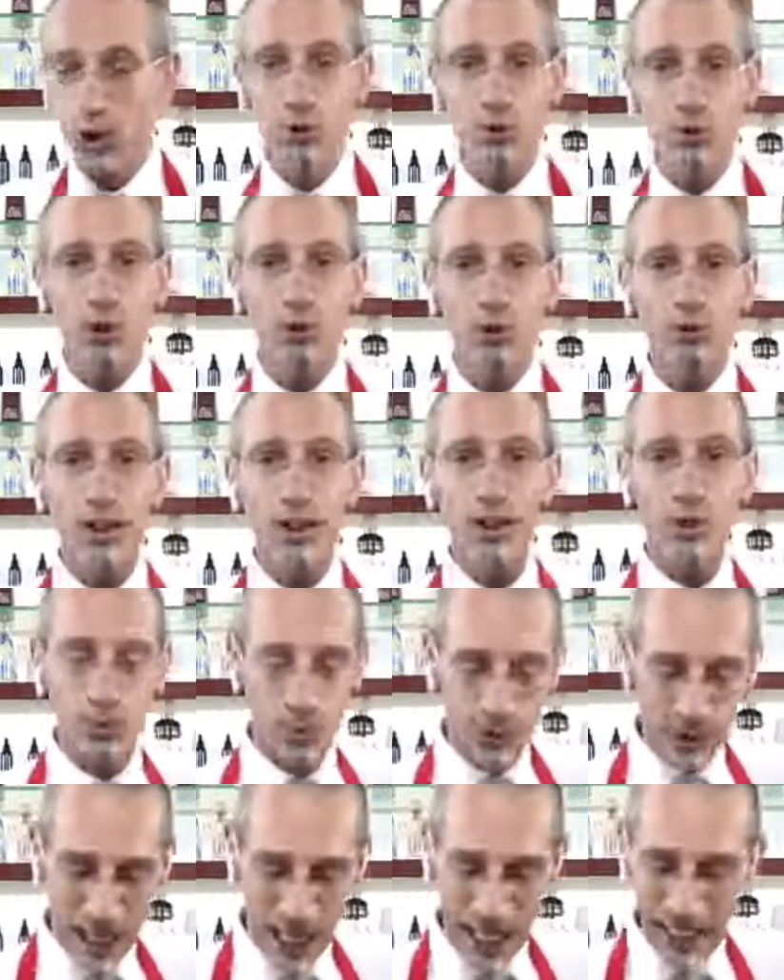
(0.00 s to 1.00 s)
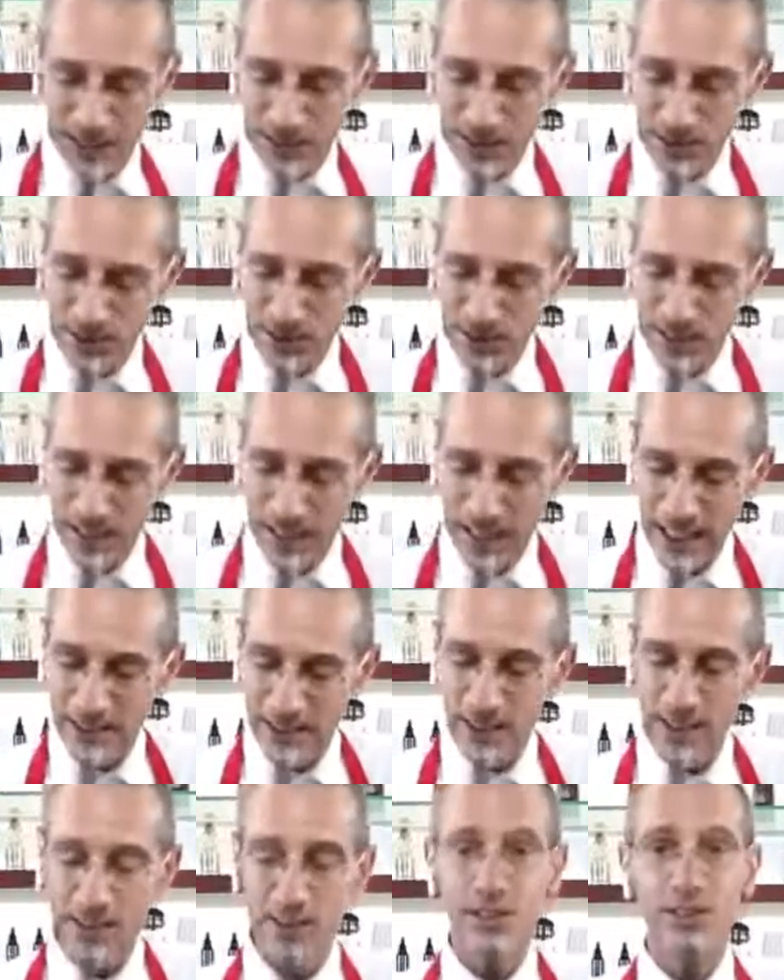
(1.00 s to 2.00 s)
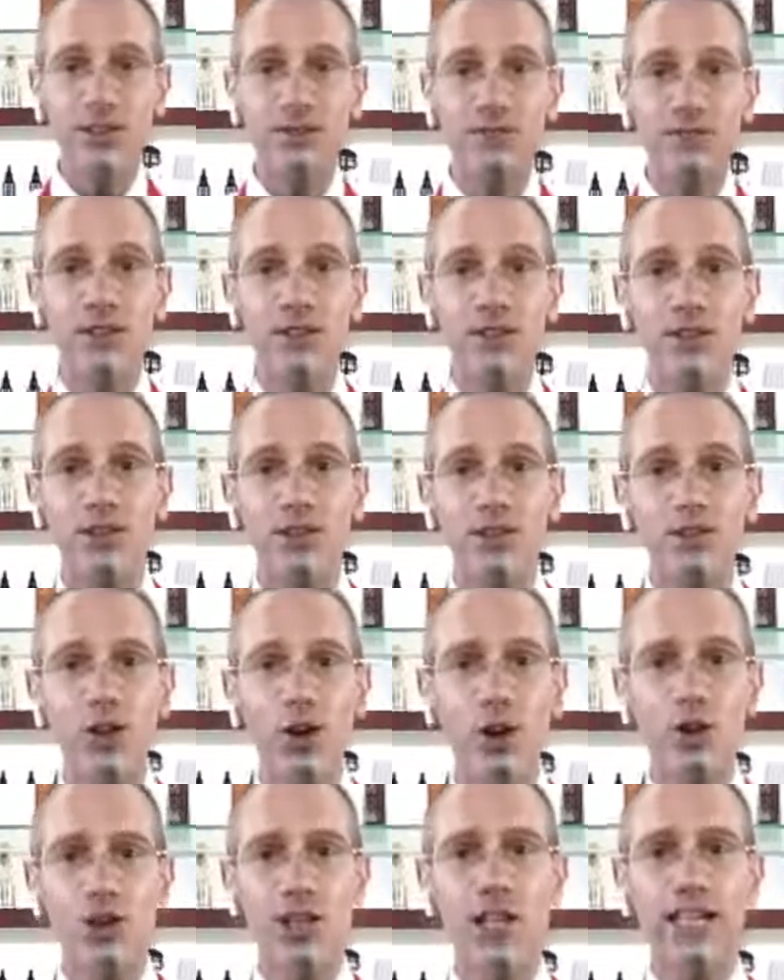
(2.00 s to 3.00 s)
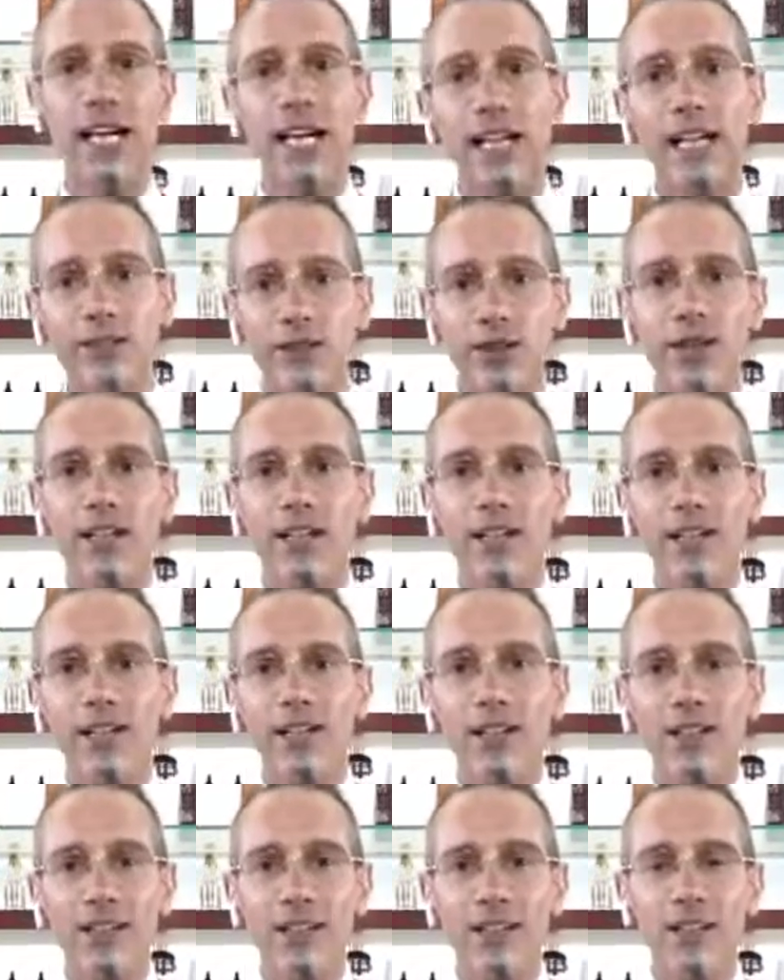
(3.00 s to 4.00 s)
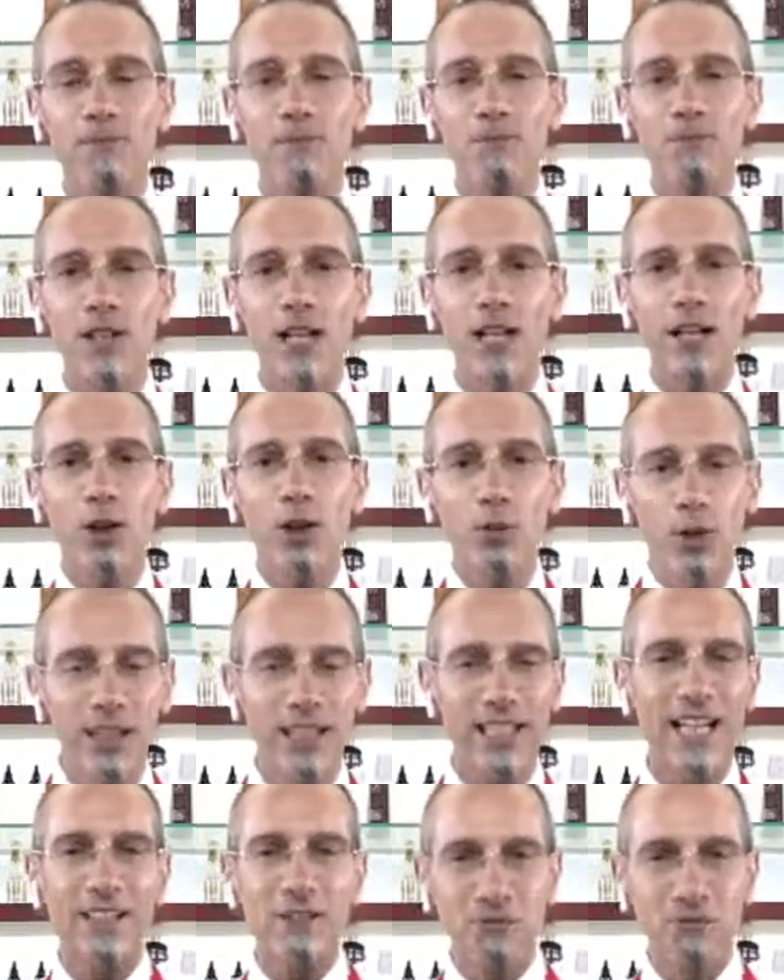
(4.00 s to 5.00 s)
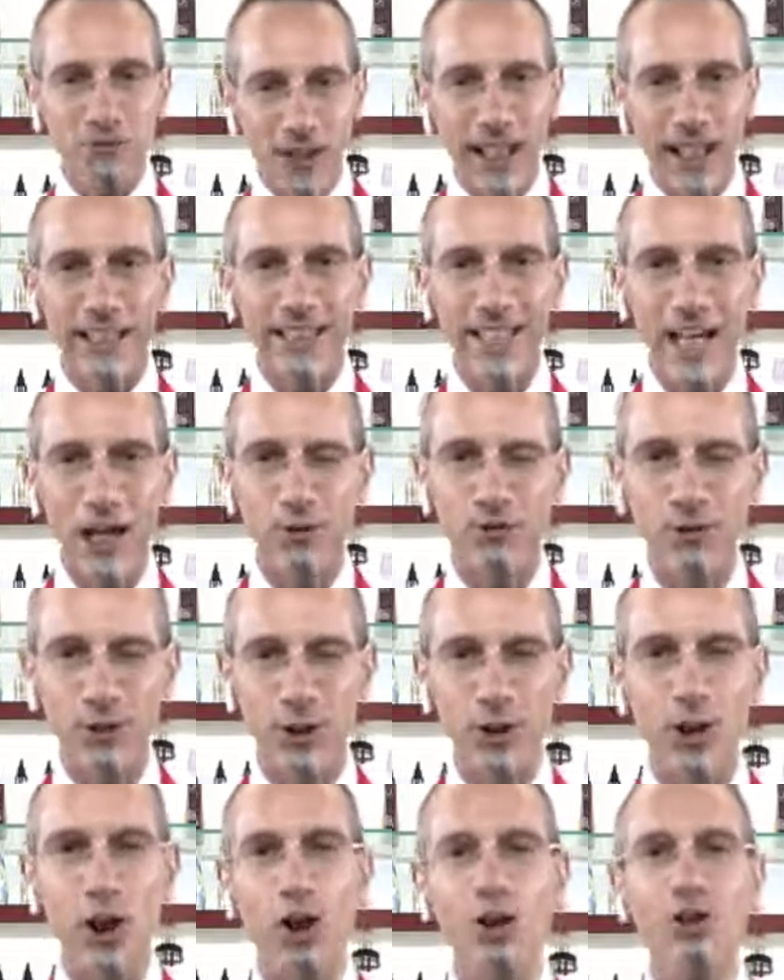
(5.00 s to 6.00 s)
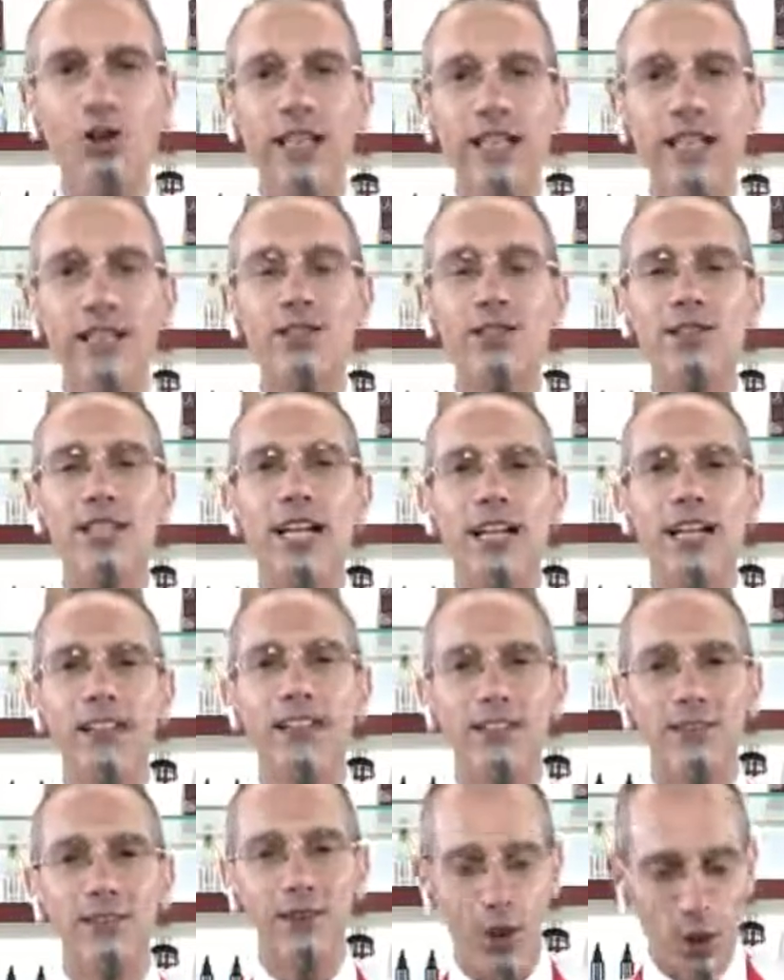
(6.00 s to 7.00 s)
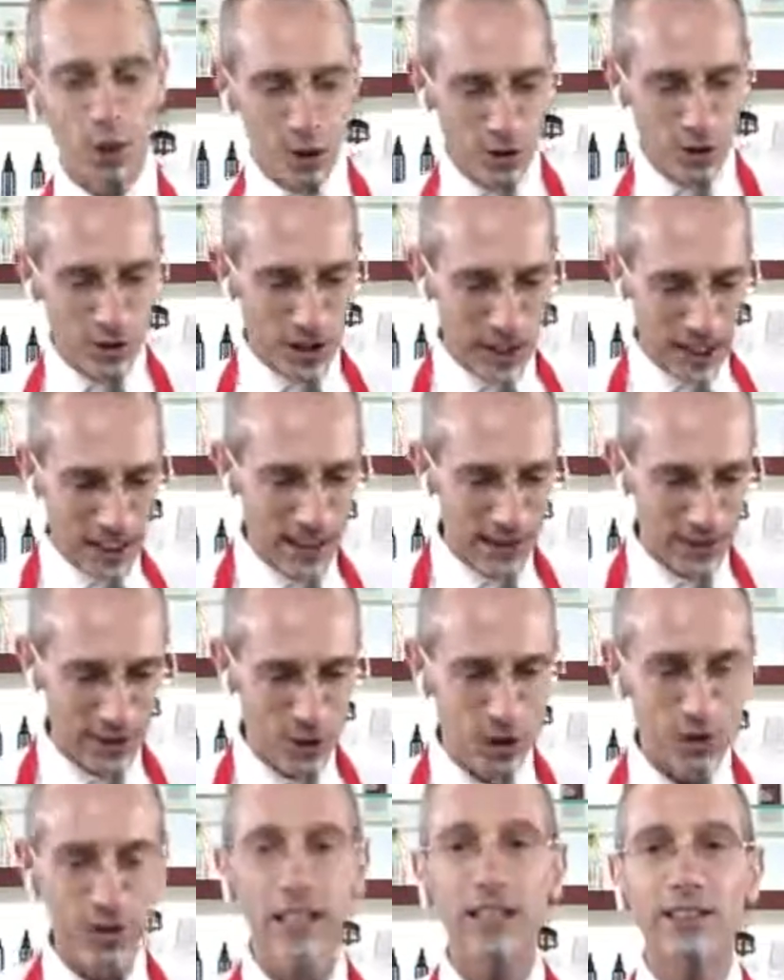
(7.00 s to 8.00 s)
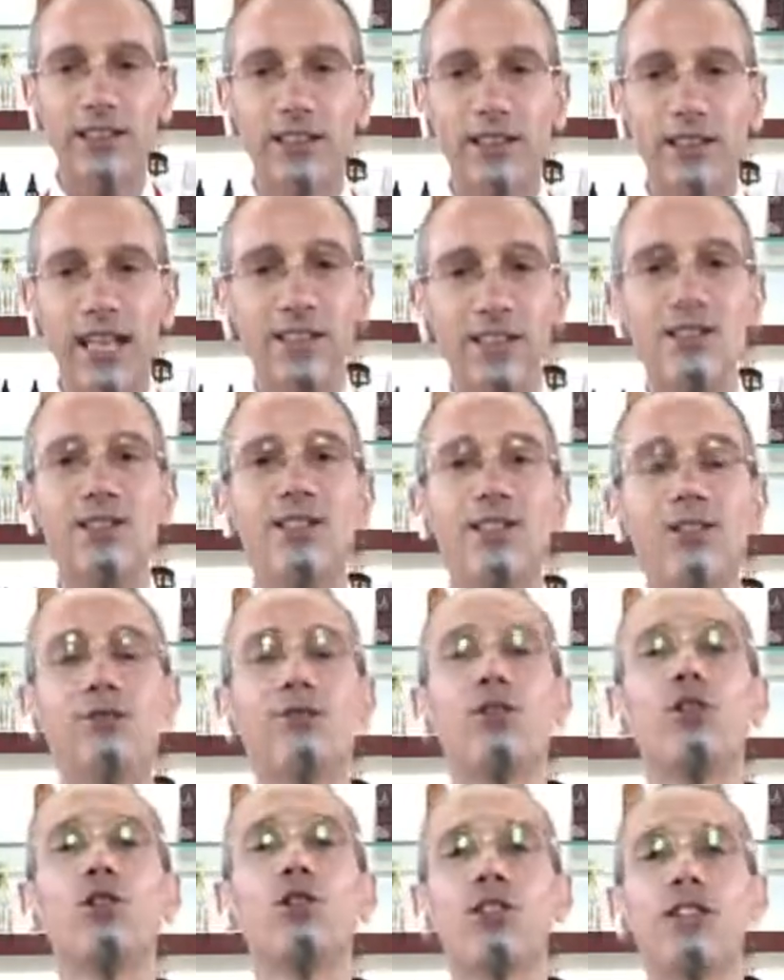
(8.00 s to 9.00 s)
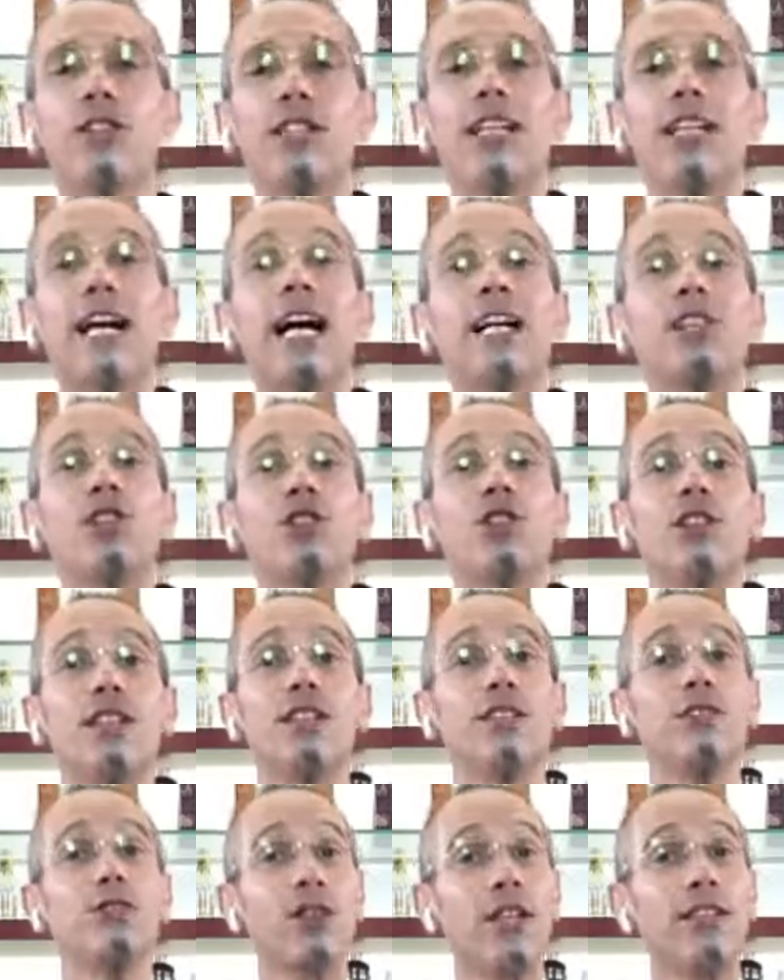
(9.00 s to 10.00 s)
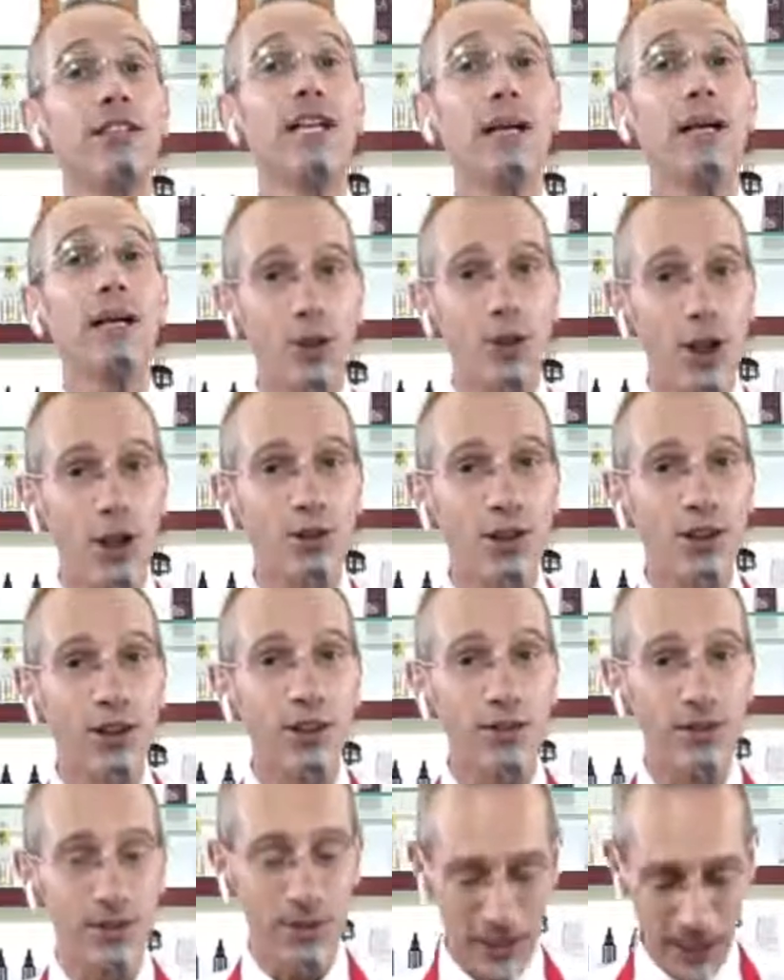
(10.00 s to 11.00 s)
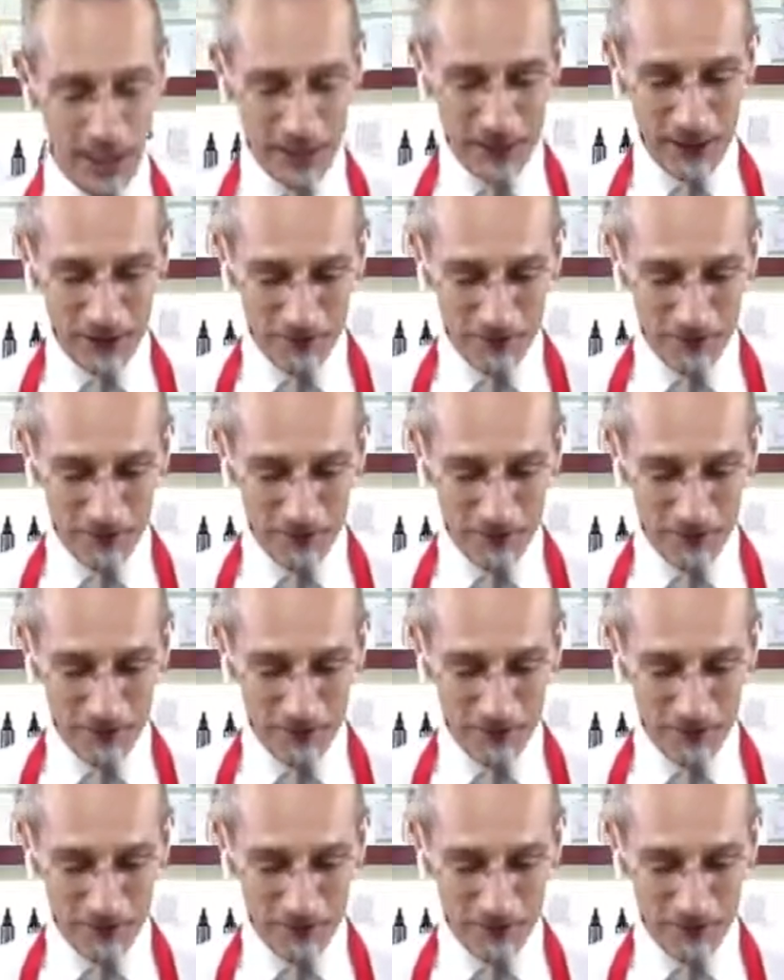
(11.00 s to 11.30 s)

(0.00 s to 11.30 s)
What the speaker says: with the rocks, with ice. And this is the fizzy. So Shanaz, I think we clarify now for the audience that those are the correct glasses for the actually straight up cocktails, yeah?